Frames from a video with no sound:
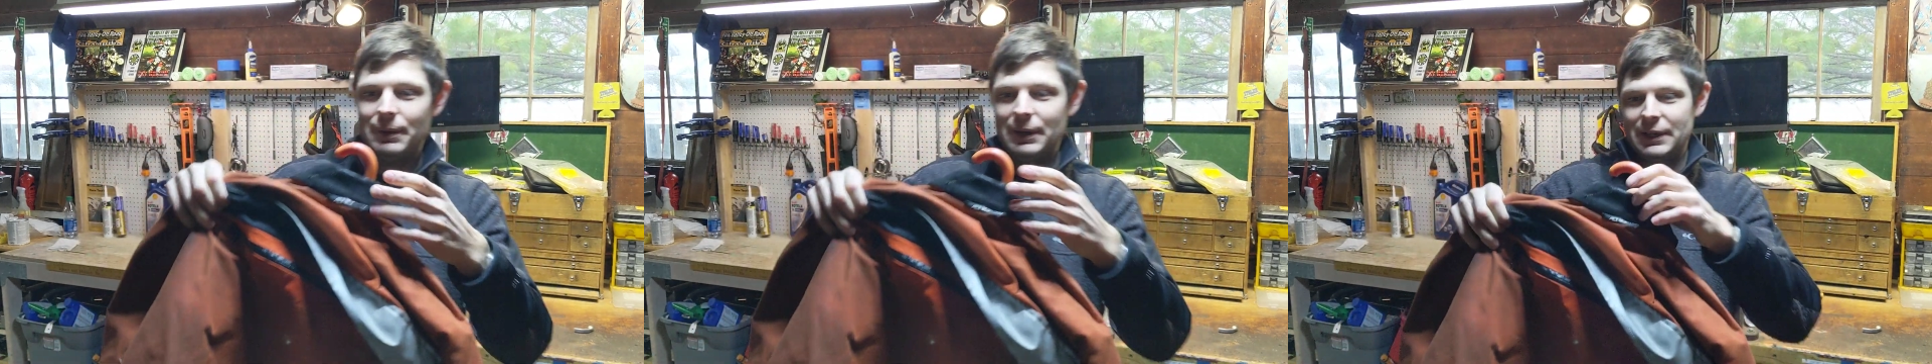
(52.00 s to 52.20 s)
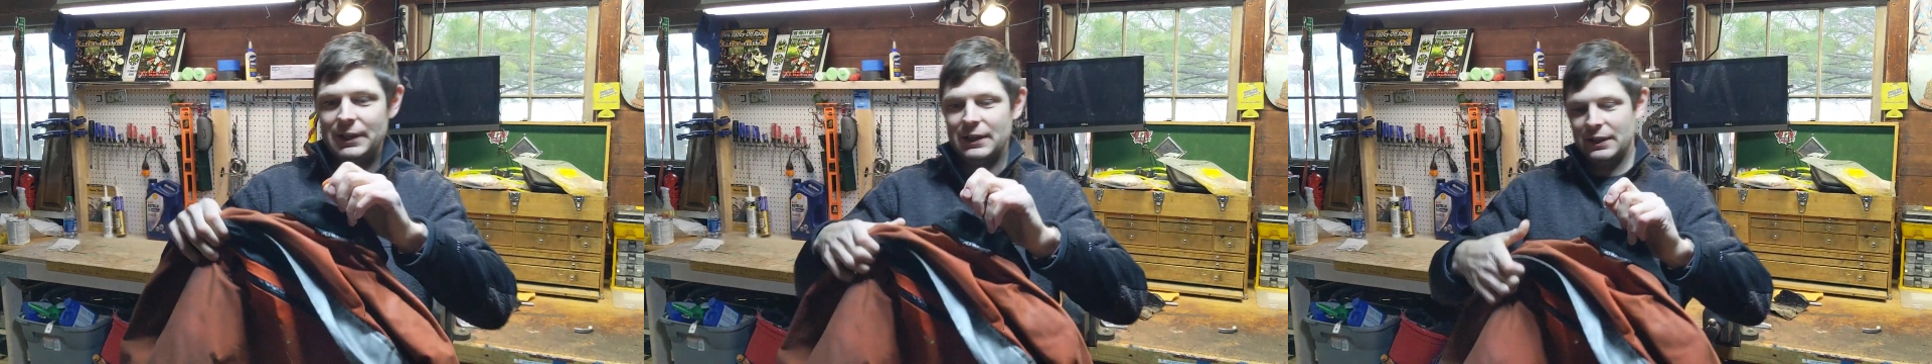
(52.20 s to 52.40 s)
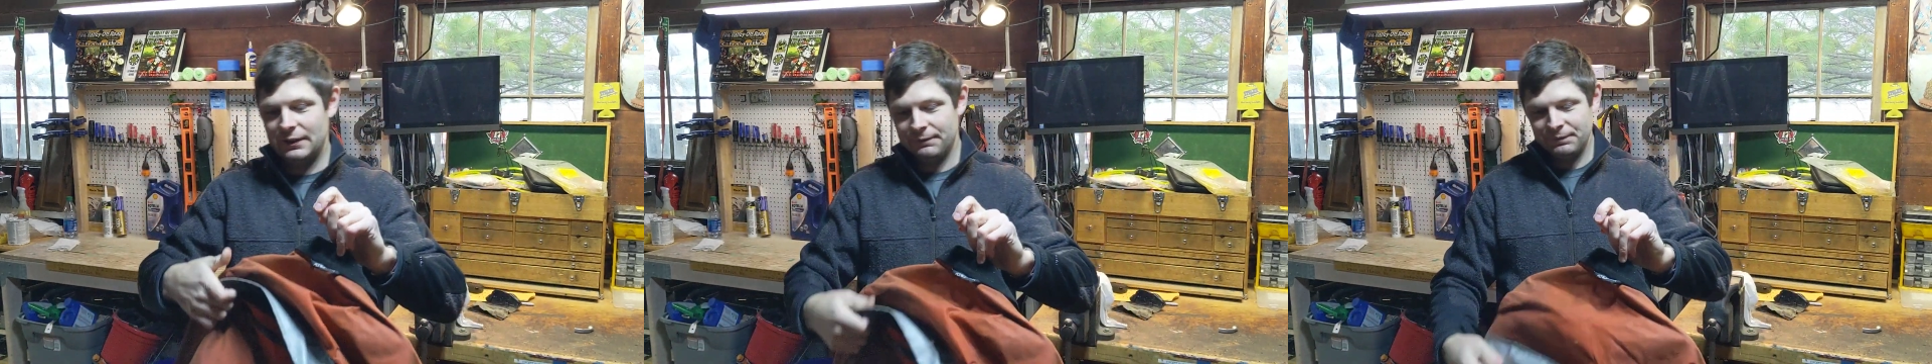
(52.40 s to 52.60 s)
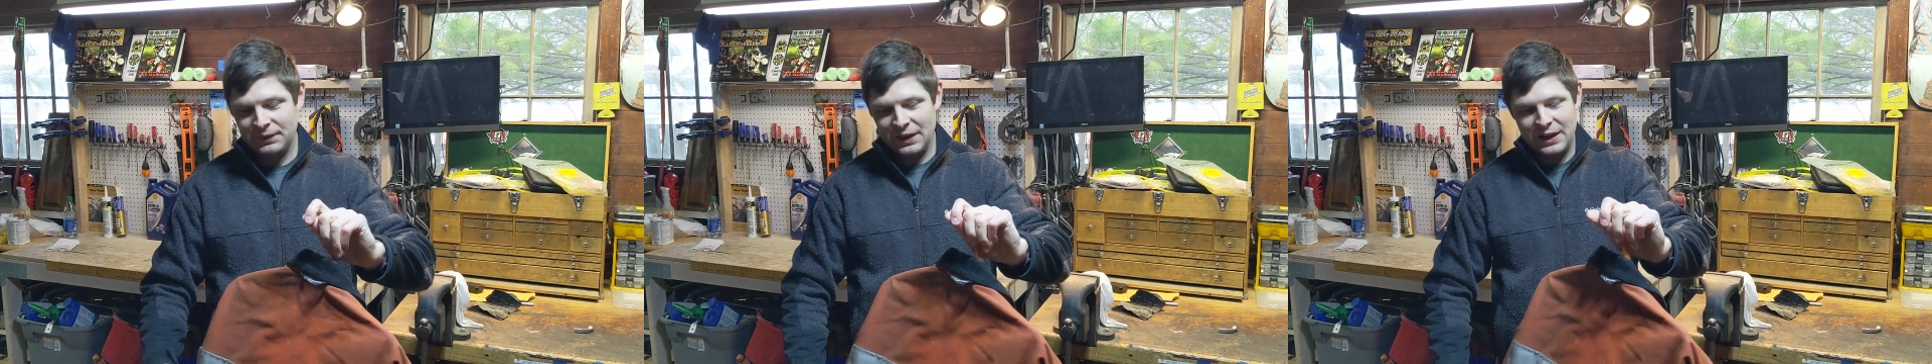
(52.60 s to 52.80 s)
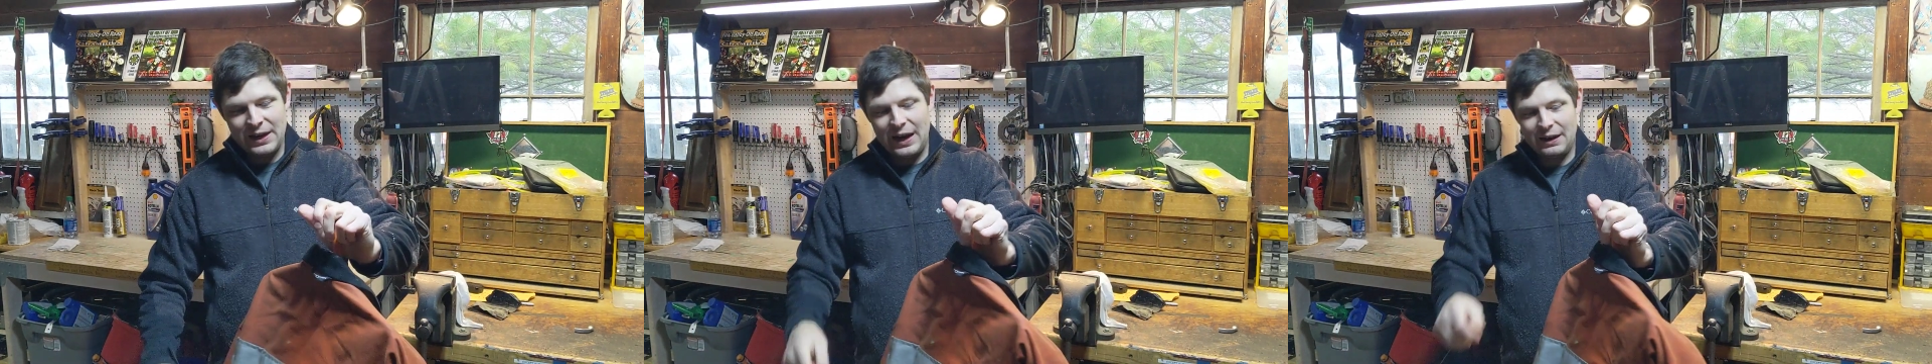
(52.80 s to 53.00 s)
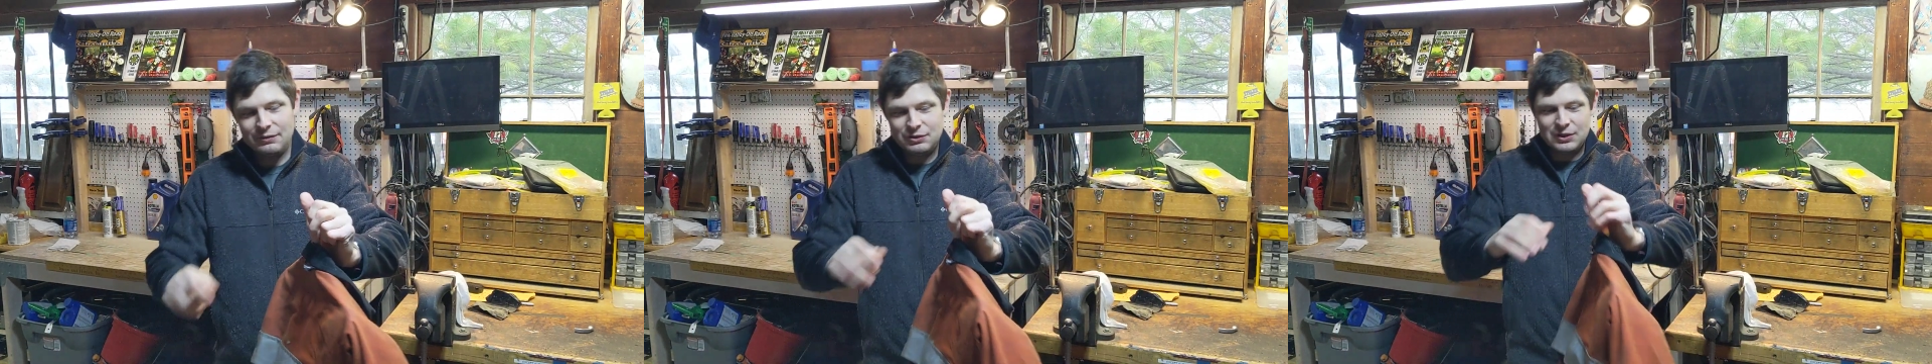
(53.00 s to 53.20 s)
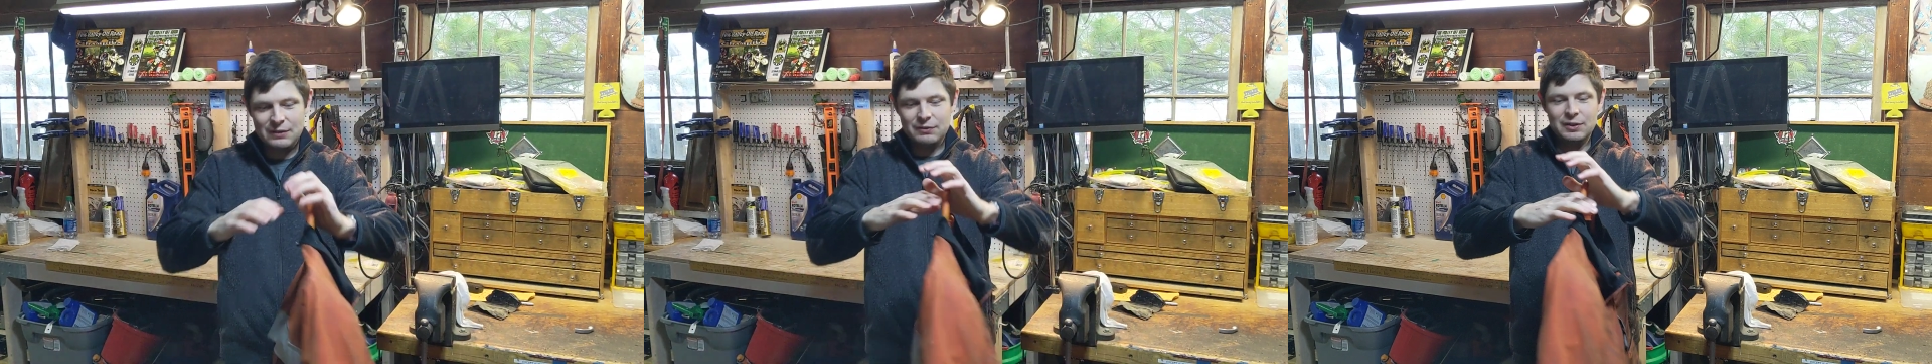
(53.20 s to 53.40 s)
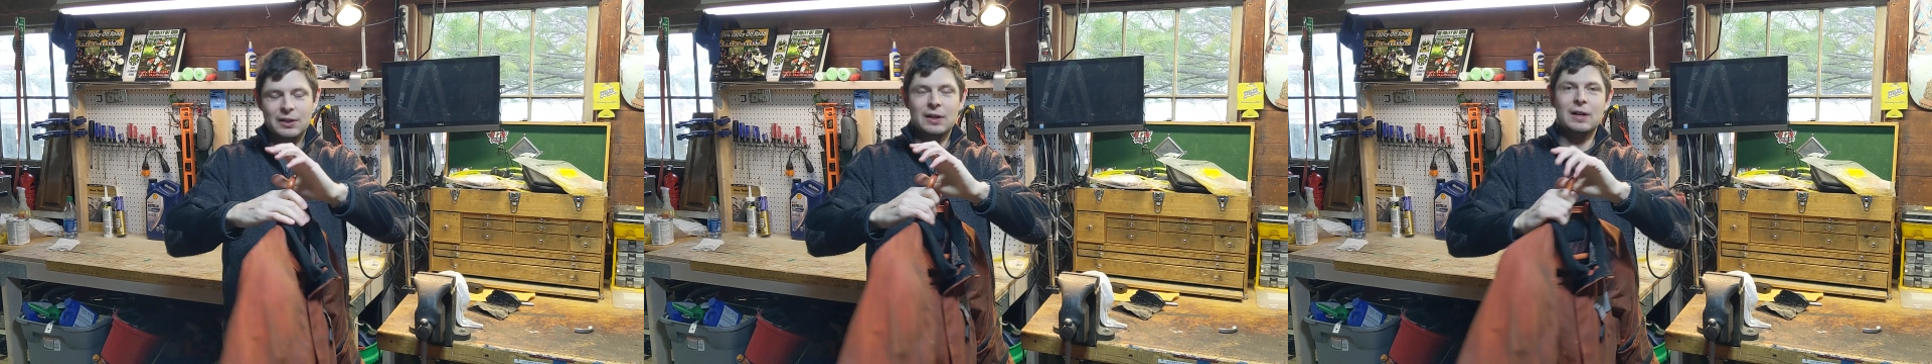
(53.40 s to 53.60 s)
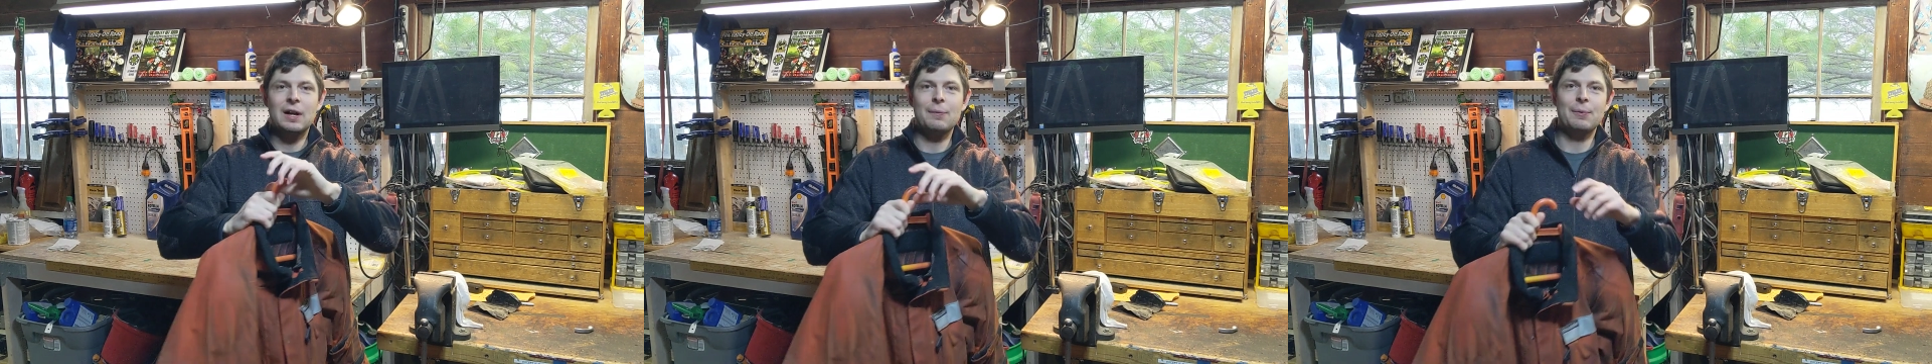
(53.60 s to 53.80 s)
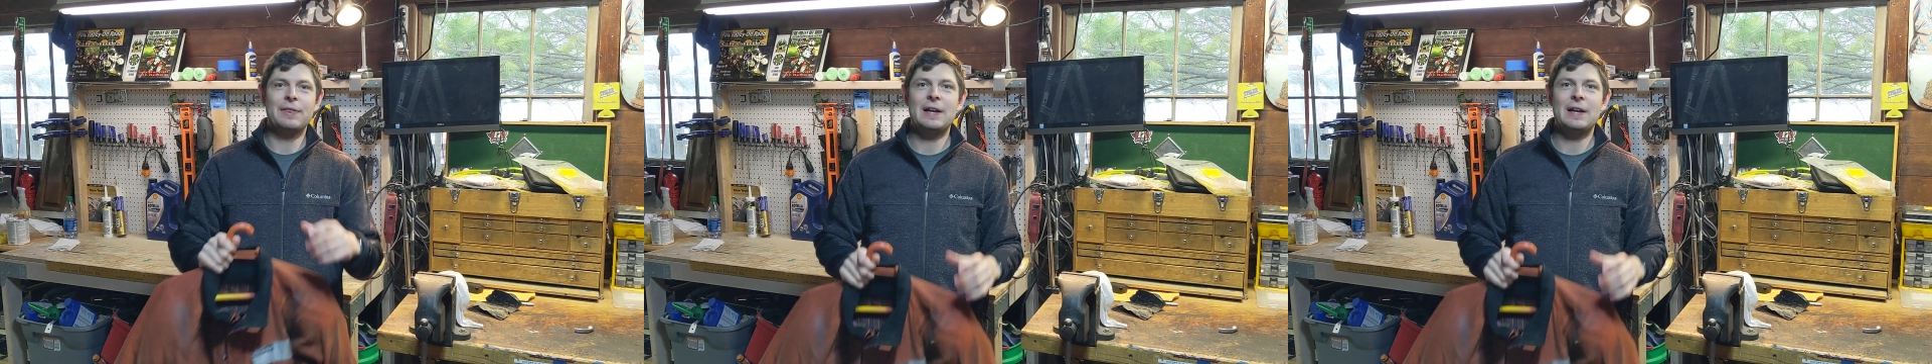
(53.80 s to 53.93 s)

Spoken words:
But obviously after a couple